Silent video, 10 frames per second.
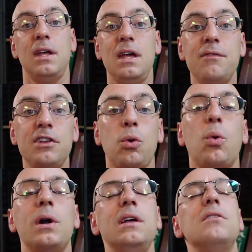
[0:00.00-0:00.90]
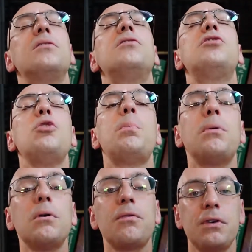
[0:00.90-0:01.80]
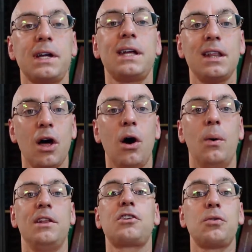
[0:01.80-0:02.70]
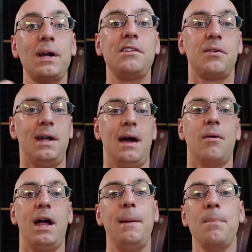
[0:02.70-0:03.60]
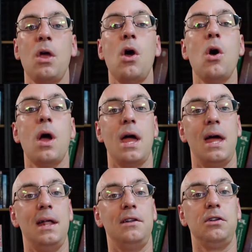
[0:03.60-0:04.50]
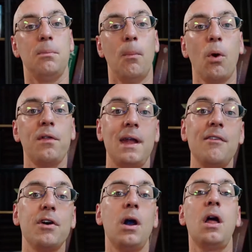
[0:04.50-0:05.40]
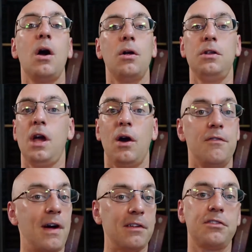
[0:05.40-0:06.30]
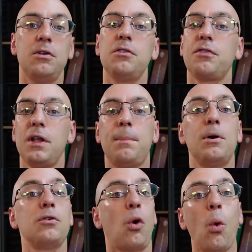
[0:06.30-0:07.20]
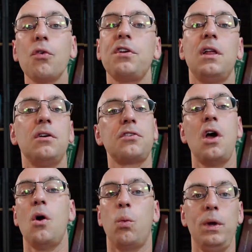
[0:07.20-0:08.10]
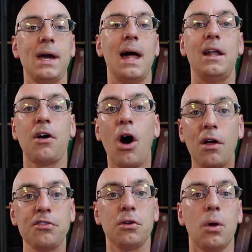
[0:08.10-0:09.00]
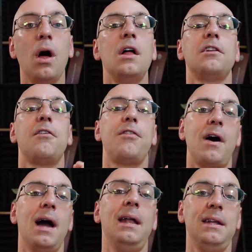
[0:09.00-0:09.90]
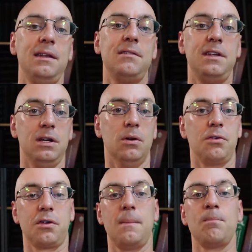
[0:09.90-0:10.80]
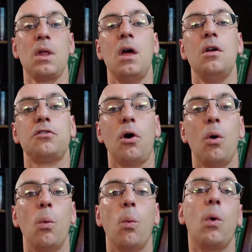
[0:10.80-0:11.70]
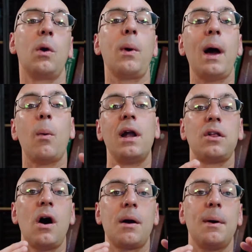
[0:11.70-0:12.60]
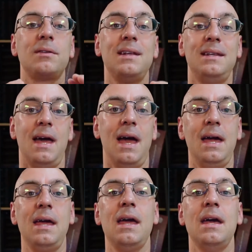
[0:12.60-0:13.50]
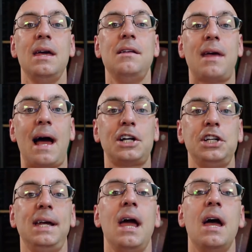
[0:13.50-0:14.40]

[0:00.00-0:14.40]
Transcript: inventory is super freaking low. It's crazy right now, right? And more than ever, investors, flippers, wholesalers, we got to hustle to find these deals. So one way I want to talk about today is actually